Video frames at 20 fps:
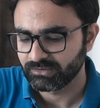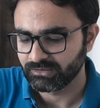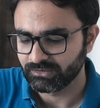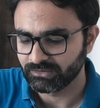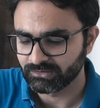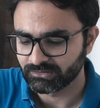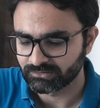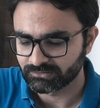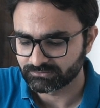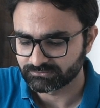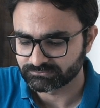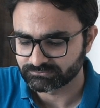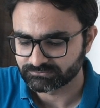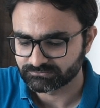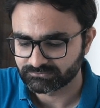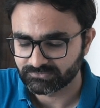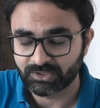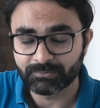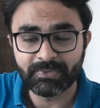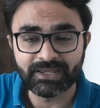
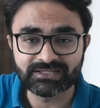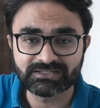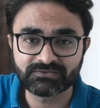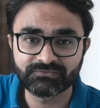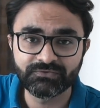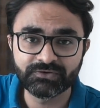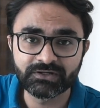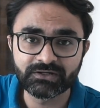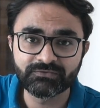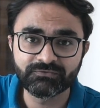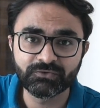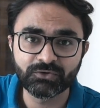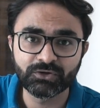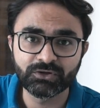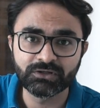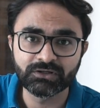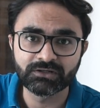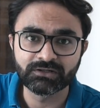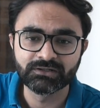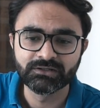the best fit
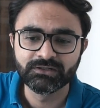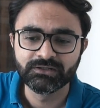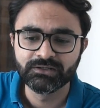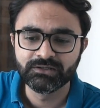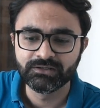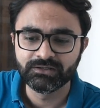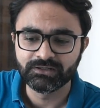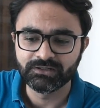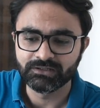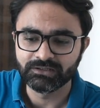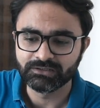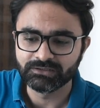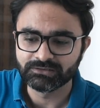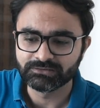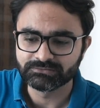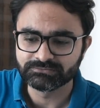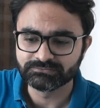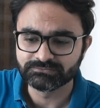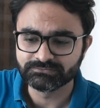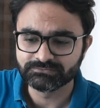for.
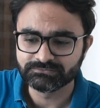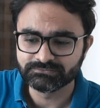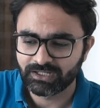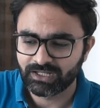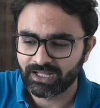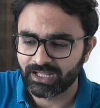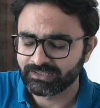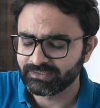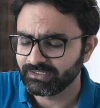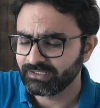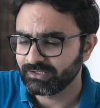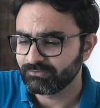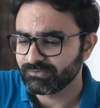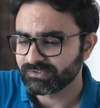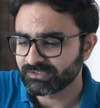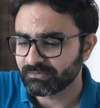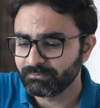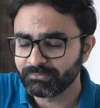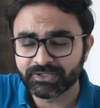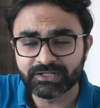I think I
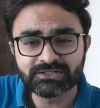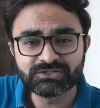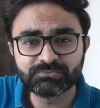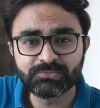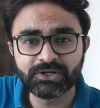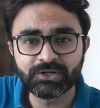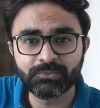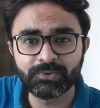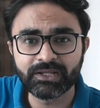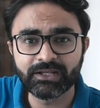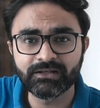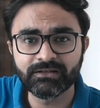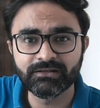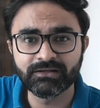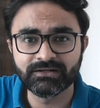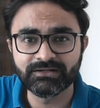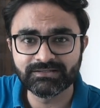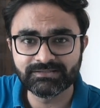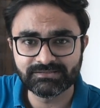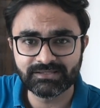was a bridge
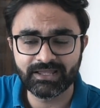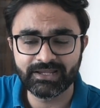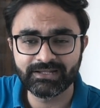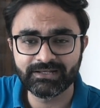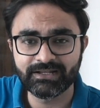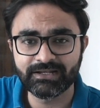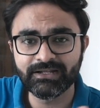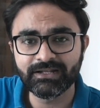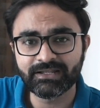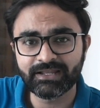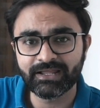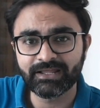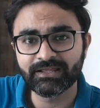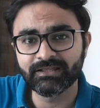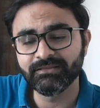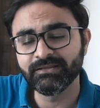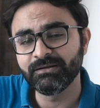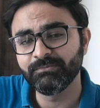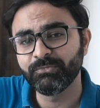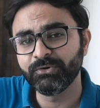between design and tech
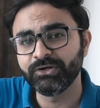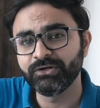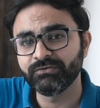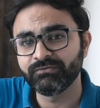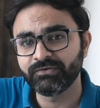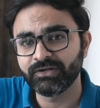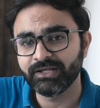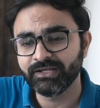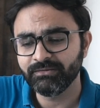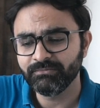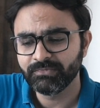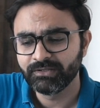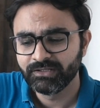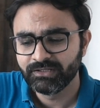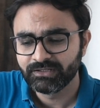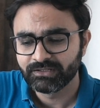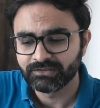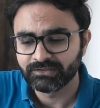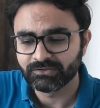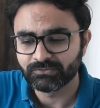at that point of time.
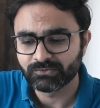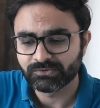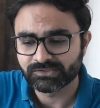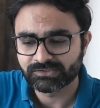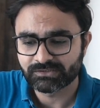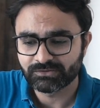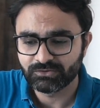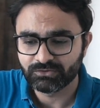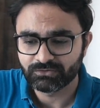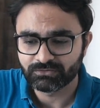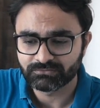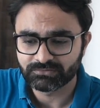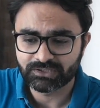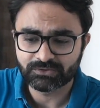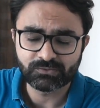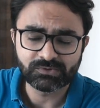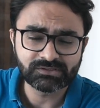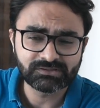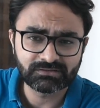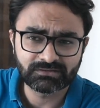There was
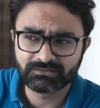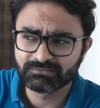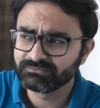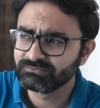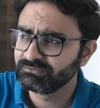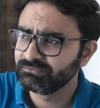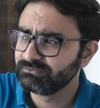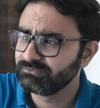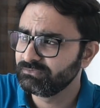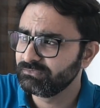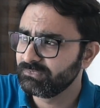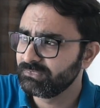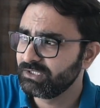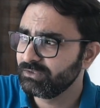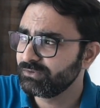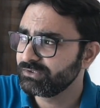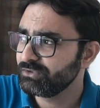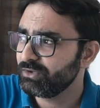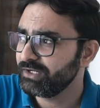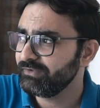
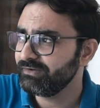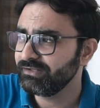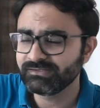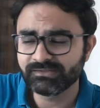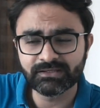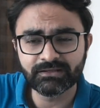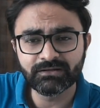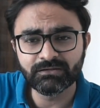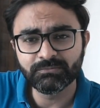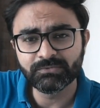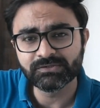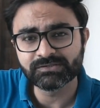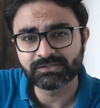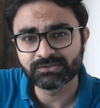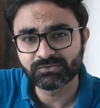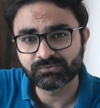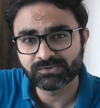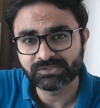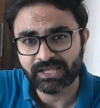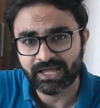not even a single
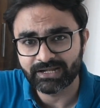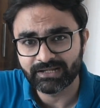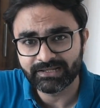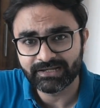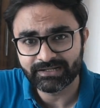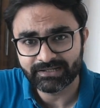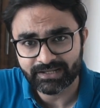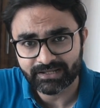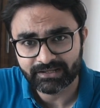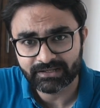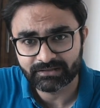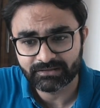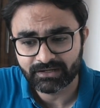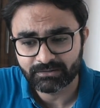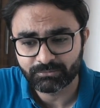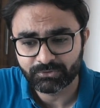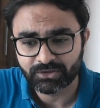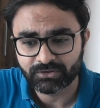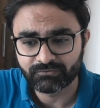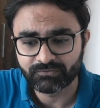person who was handling tech at
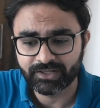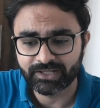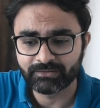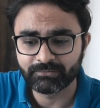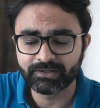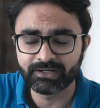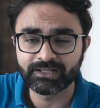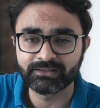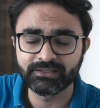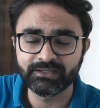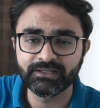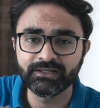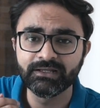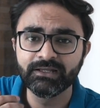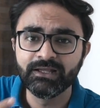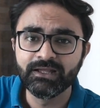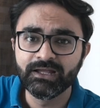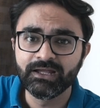that point of time, and I think